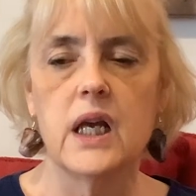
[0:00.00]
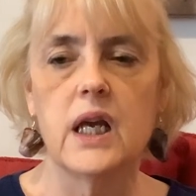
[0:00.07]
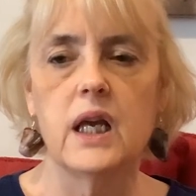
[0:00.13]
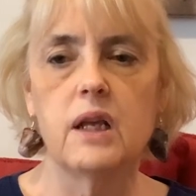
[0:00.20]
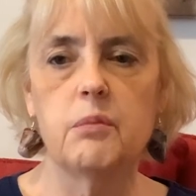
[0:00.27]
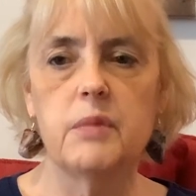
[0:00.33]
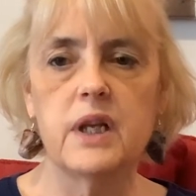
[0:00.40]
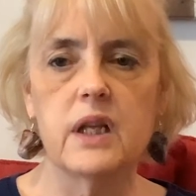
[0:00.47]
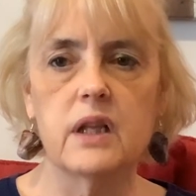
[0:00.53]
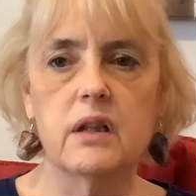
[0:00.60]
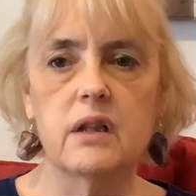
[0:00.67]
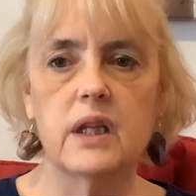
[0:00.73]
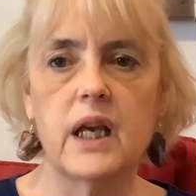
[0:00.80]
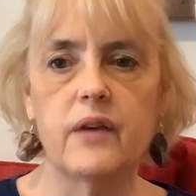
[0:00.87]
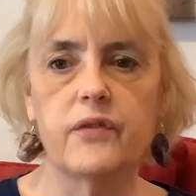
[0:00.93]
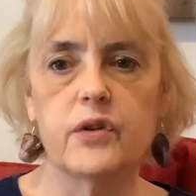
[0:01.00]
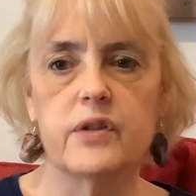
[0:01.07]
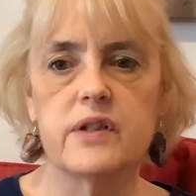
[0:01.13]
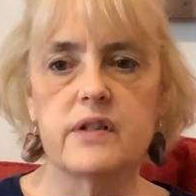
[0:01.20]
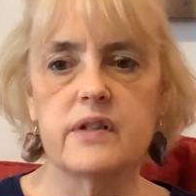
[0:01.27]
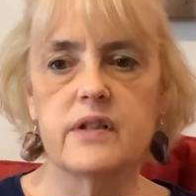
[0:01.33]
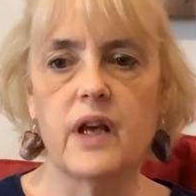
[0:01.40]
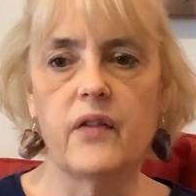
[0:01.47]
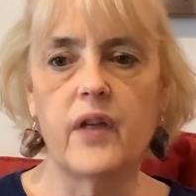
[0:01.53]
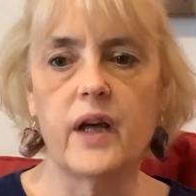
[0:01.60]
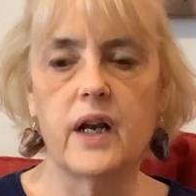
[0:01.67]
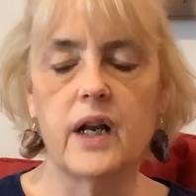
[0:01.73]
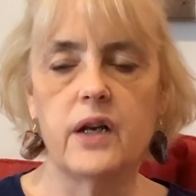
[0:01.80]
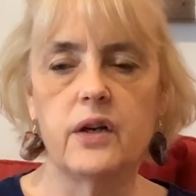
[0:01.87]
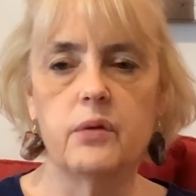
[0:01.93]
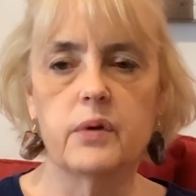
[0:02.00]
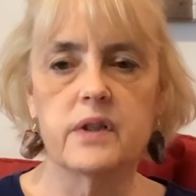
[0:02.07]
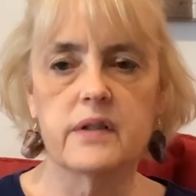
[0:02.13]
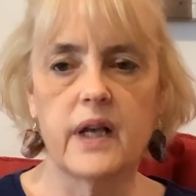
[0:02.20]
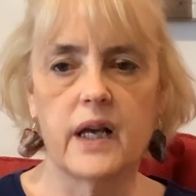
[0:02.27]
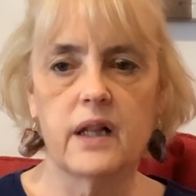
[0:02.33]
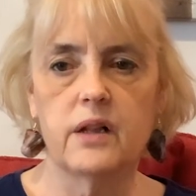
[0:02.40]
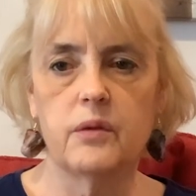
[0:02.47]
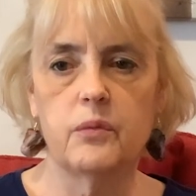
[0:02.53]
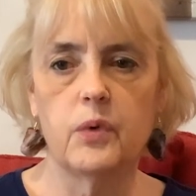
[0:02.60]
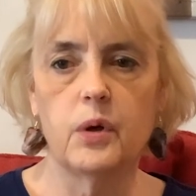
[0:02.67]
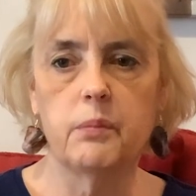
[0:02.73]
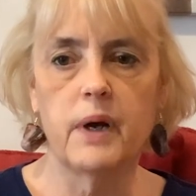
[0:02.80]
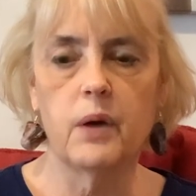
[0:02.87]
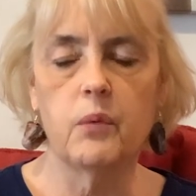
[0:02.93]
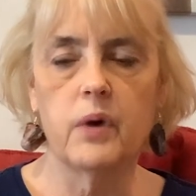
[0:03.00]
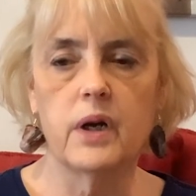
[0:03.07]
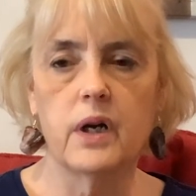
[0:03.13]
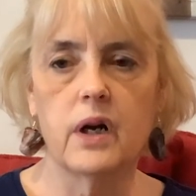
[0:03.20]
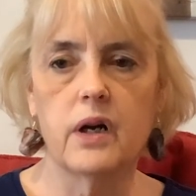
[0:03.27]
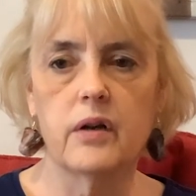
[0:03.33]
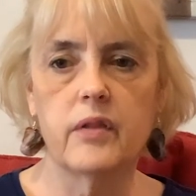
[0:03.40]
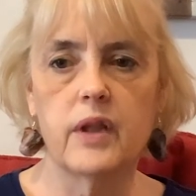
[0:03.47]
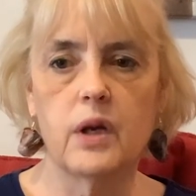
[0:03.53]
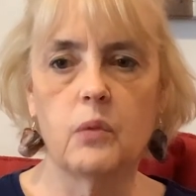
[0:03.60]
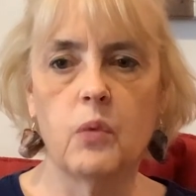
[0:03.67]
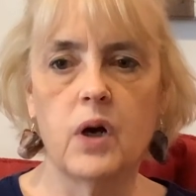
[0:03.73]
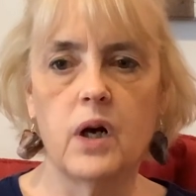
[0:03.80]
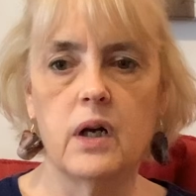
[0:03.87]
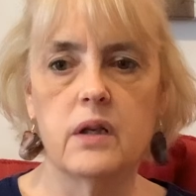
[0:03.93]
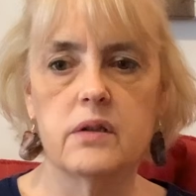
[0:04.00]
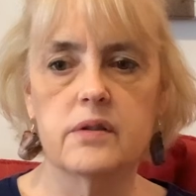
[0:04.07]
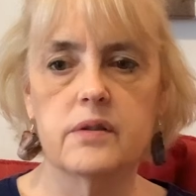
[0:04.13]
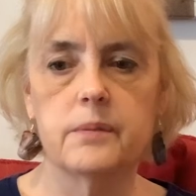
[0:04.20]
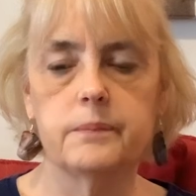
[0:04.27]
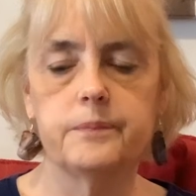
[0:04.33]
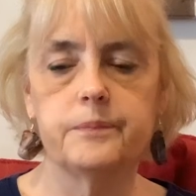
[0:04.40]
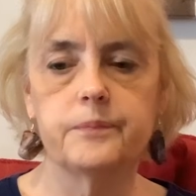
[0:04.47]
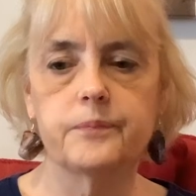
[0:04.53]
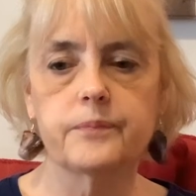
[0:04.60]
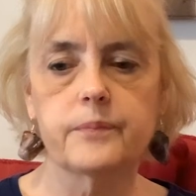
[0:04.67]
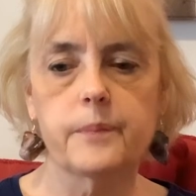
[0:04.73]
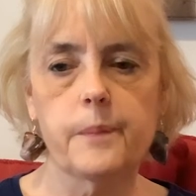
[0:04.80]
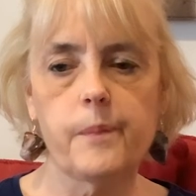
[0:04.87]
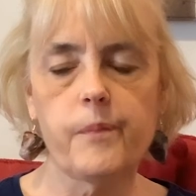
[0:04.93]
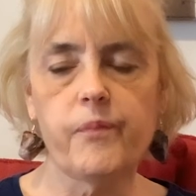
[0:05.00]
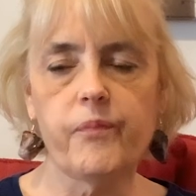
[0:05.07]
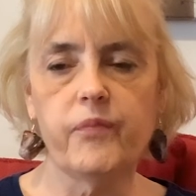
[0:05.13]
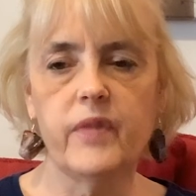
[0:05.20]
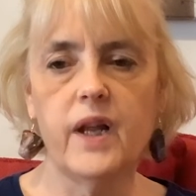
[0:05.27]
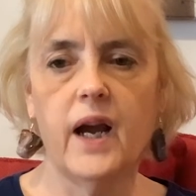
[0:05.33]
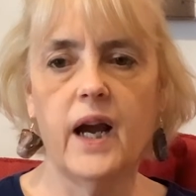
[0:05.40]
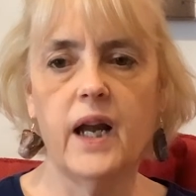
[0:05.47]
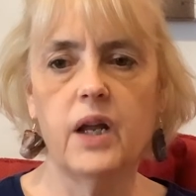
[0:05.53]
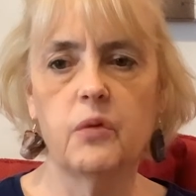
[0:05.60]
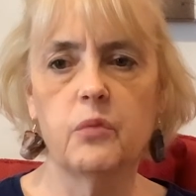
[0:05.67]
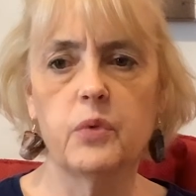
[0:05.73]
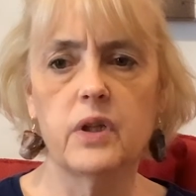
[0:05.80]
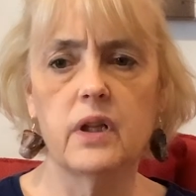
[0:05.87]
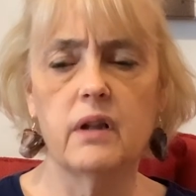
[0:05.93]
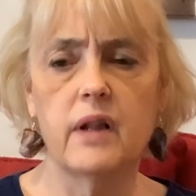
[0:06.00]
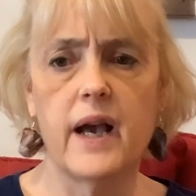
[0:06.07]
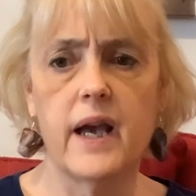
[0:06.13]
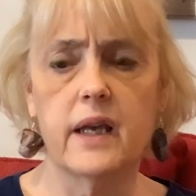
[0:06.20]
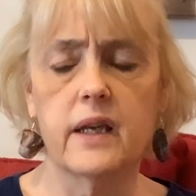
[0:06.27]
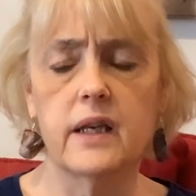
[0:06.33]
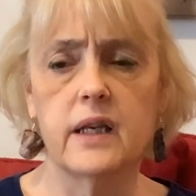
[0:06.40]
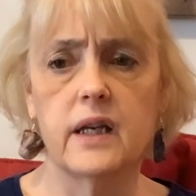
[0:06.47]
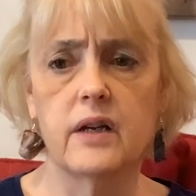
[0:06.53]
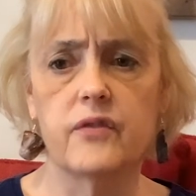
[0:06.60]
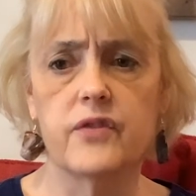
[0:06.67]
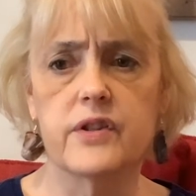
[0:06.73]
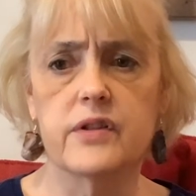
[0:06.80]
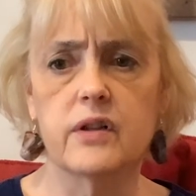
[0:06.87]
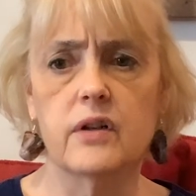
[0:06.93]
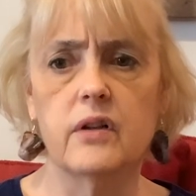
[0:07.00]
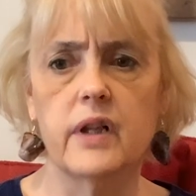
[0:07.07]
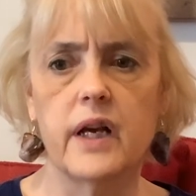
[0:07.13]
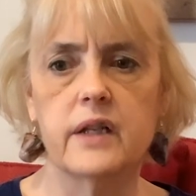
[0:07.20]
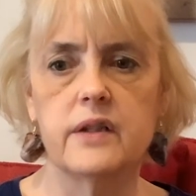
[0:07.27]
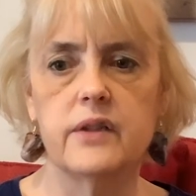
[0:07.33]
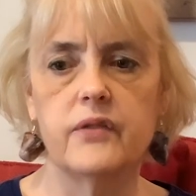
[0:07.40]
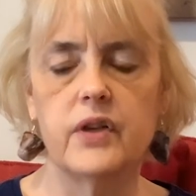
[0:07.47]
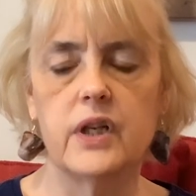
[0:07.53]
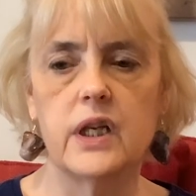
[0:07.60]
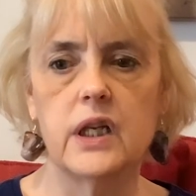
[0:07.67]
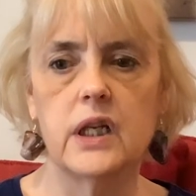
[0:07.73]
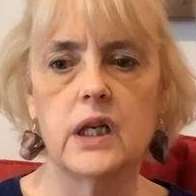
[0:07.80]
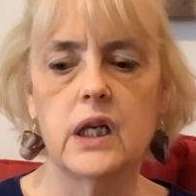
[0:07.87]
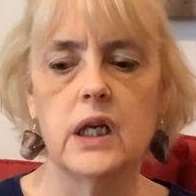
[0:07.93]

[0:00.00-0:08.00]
And immediately after he said that, I knew exactly what my one hard thing was. I am really lacking on physical activity.